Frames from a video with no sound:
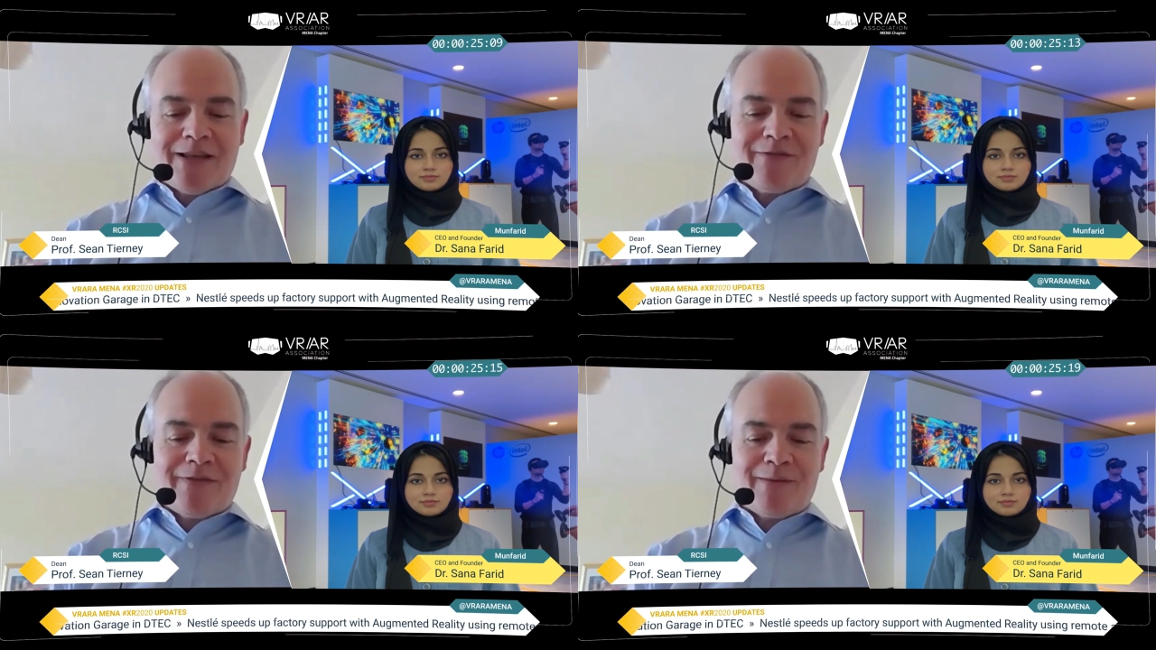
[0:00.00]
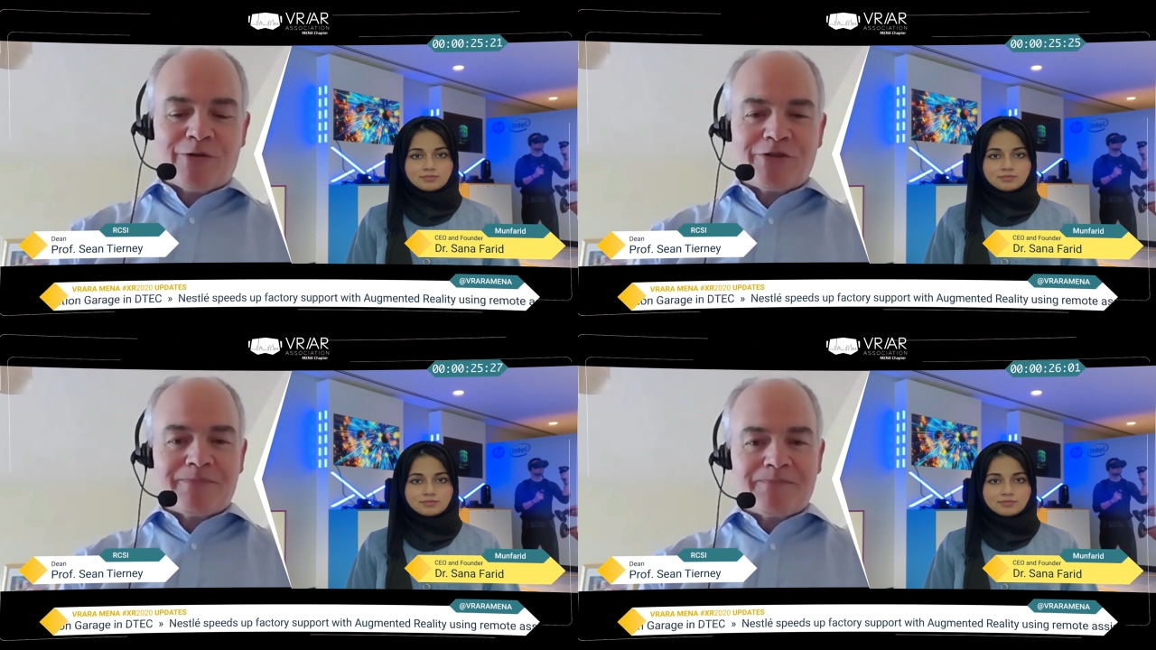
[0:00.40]
Speaker 1: Thank you very
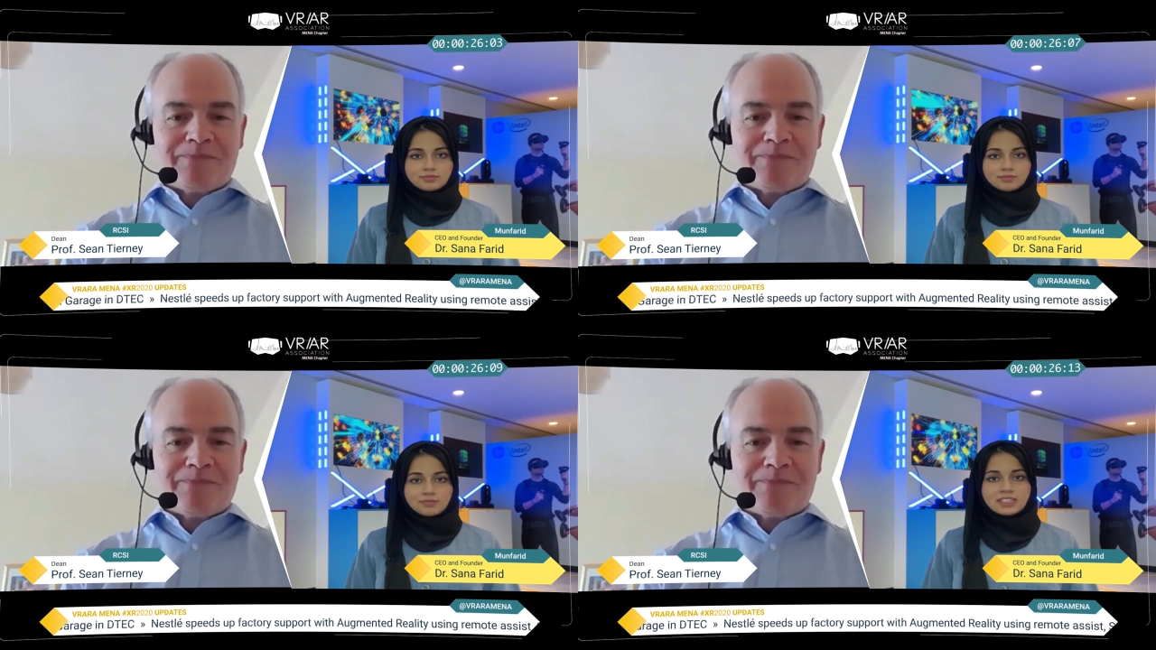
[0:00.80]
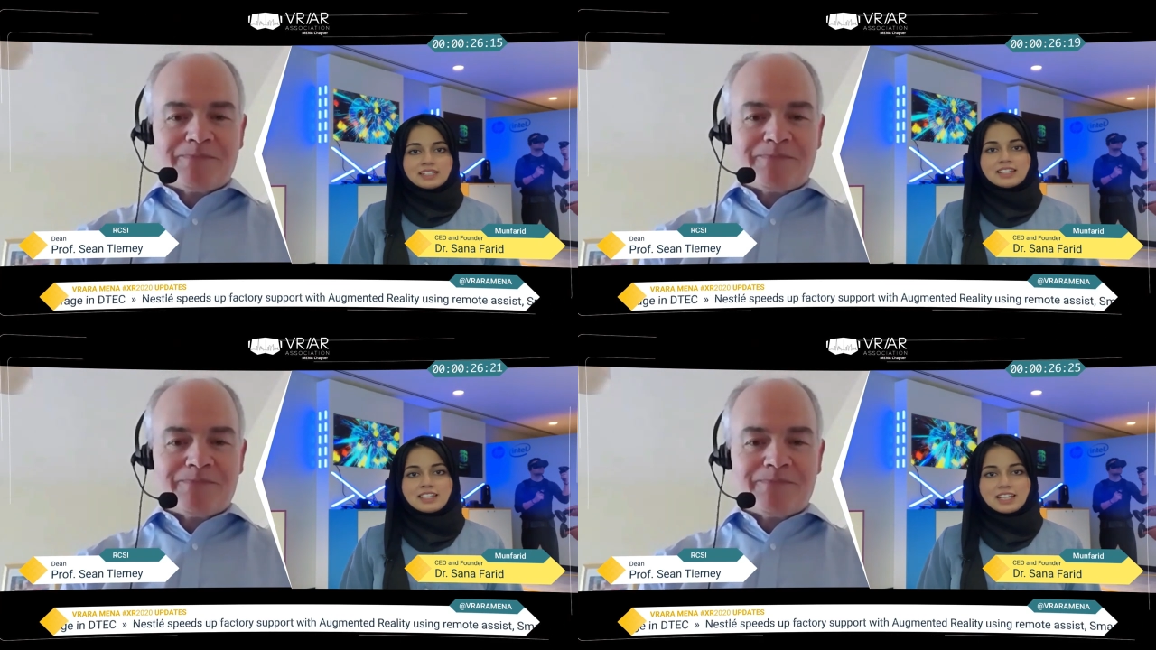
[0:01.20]
much.
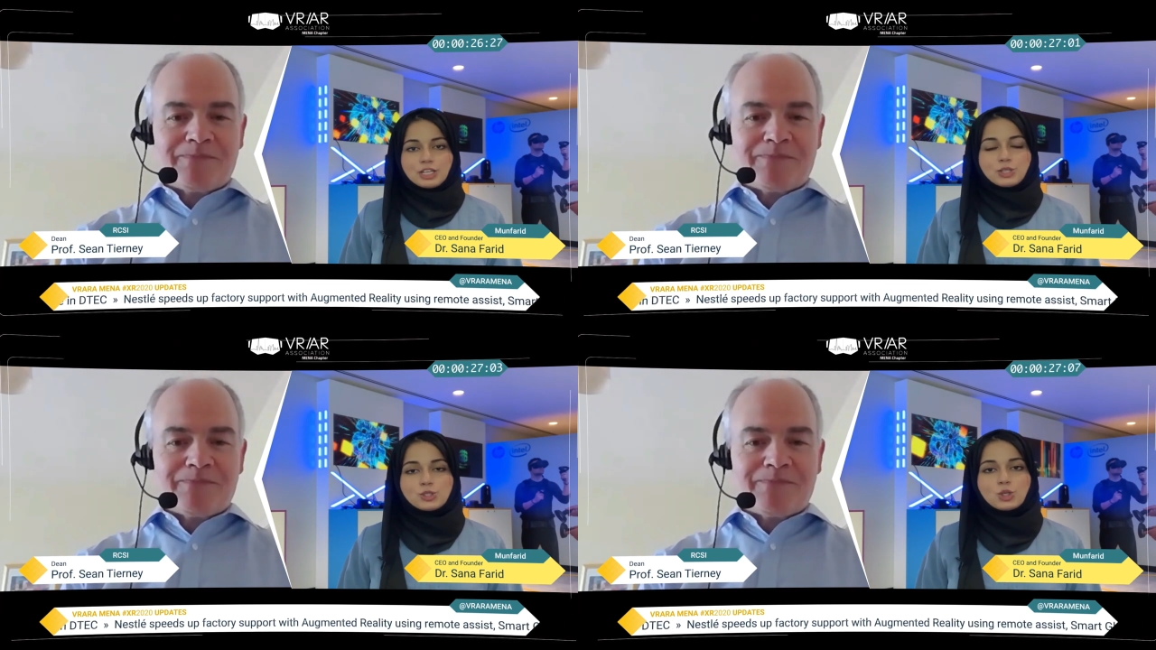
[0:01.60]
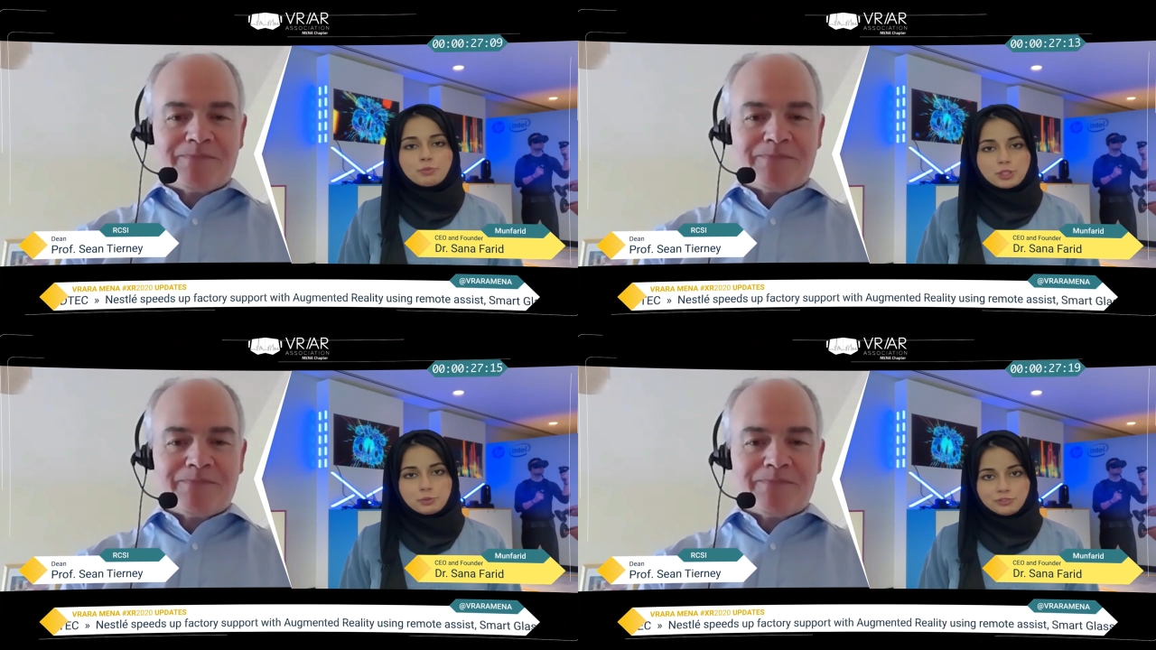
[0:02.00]
Speaker 2: Thank you
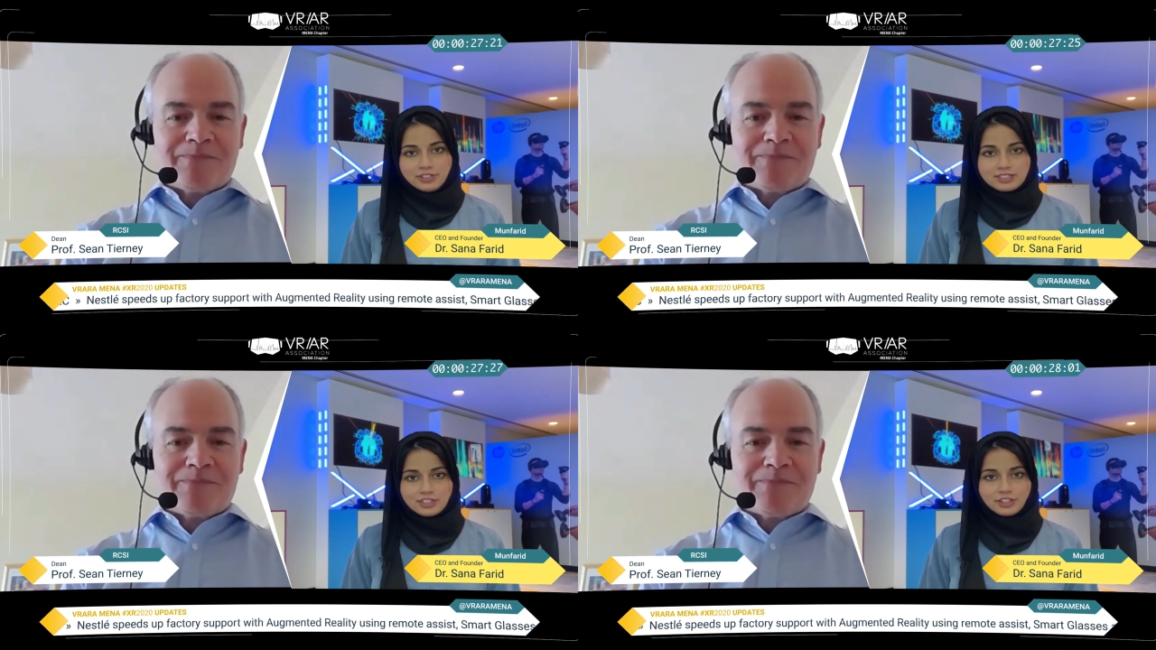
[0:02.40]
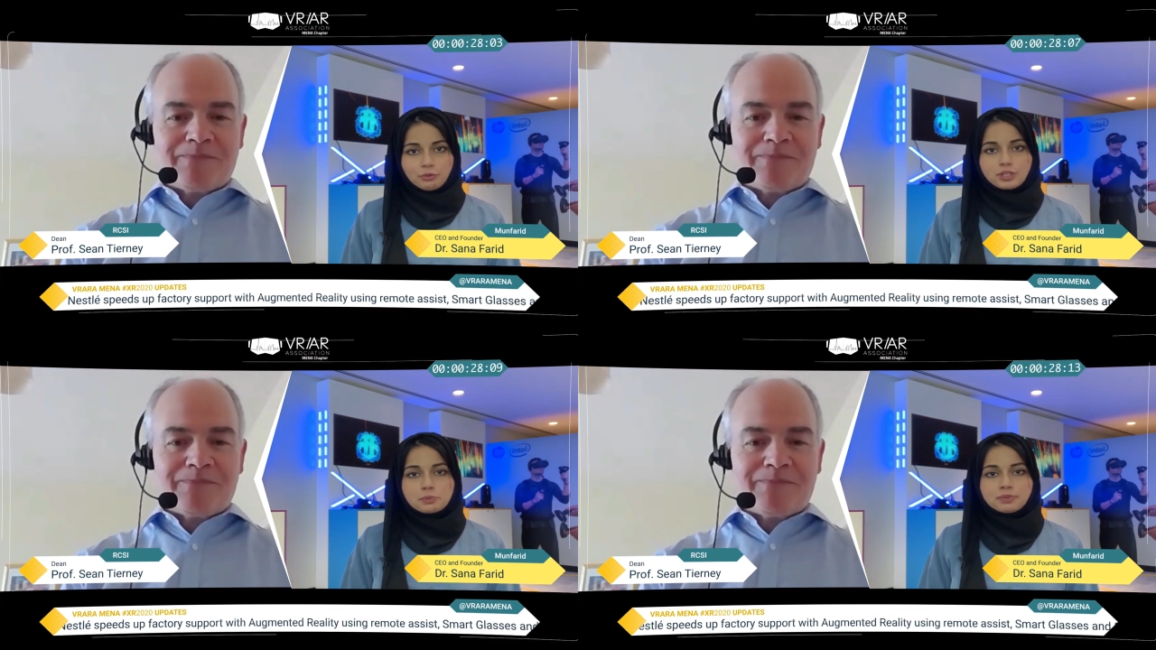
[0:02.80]
so much,
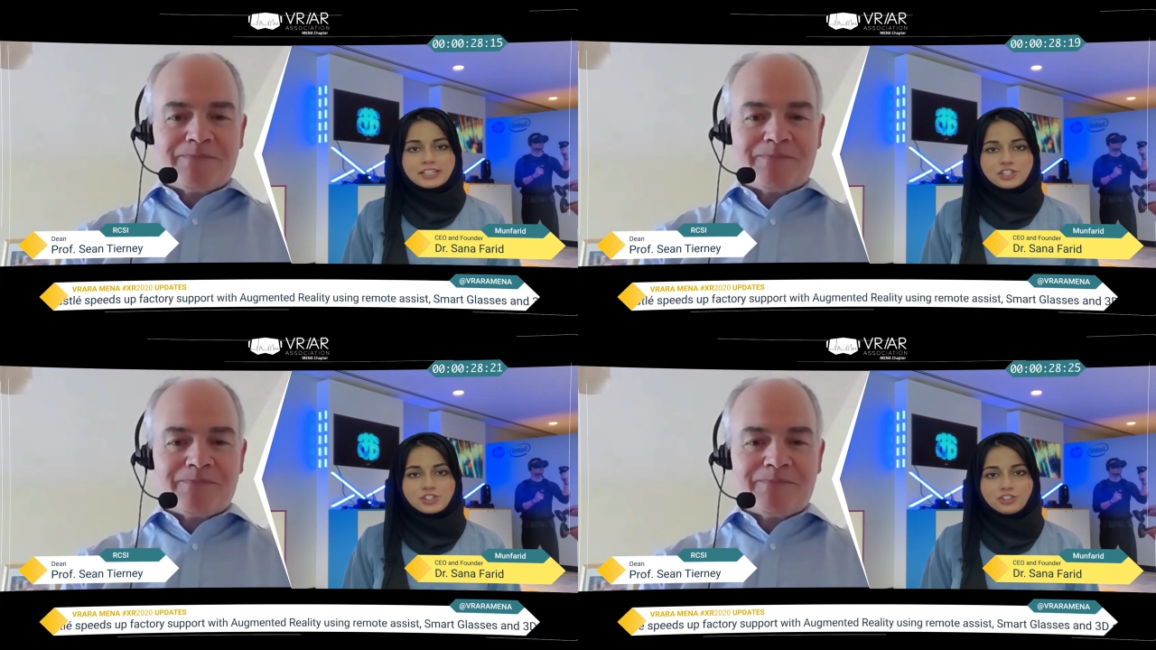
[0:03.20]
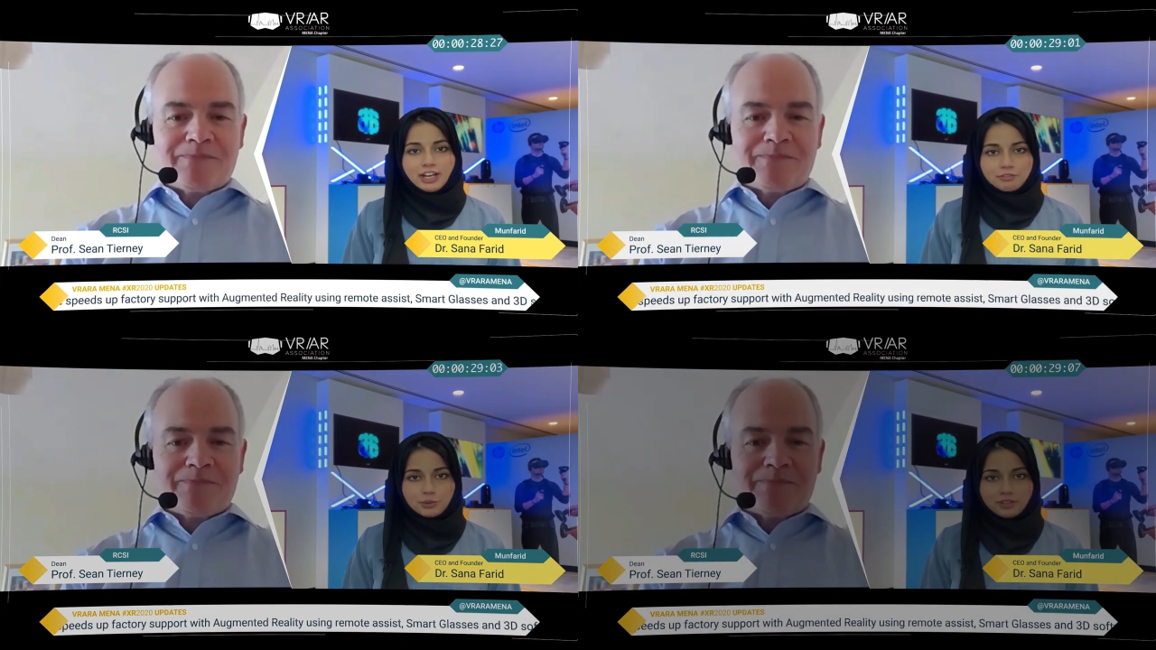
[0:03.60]
Professor. It was a pleasure
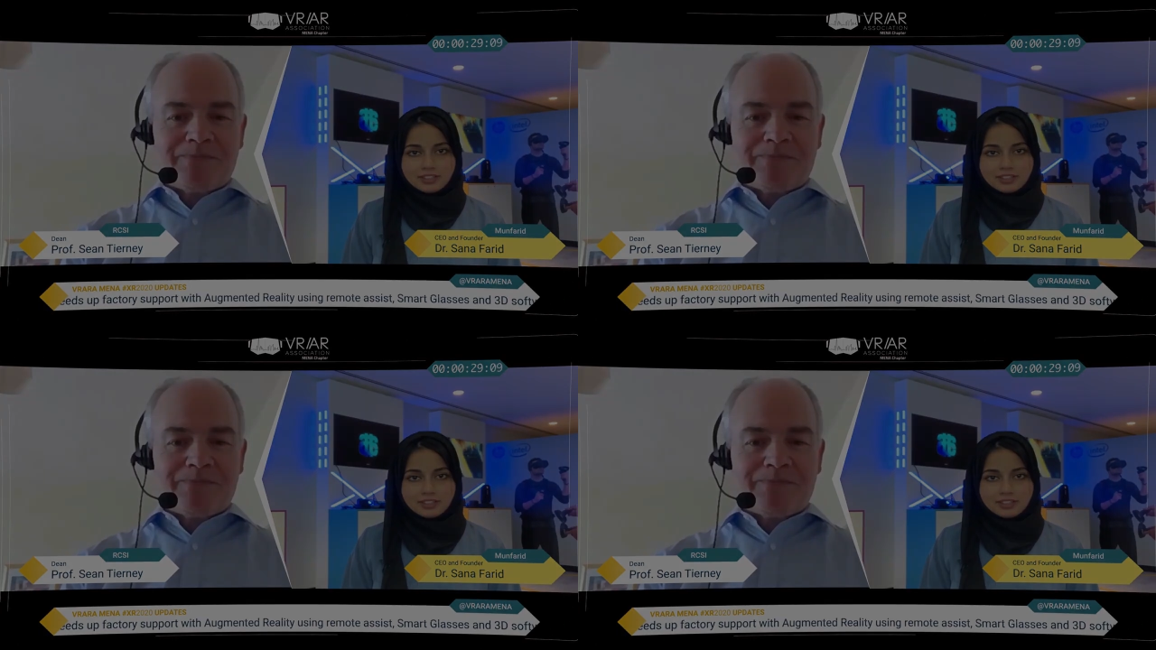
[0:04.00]
to have you